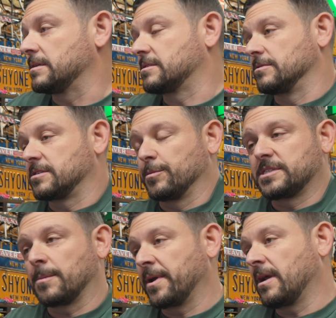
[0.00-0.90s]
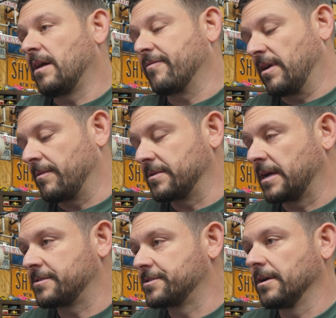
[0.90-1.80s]
So someone sent me an offer, and
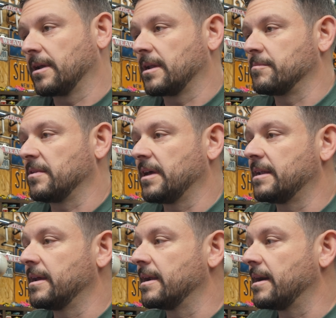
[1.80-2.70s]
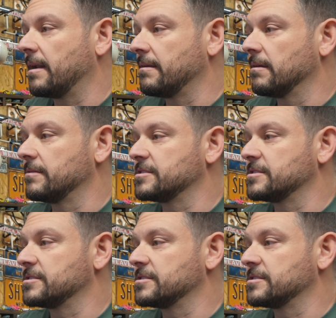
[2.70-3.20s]
I took it, and I'm glad to get it out of here.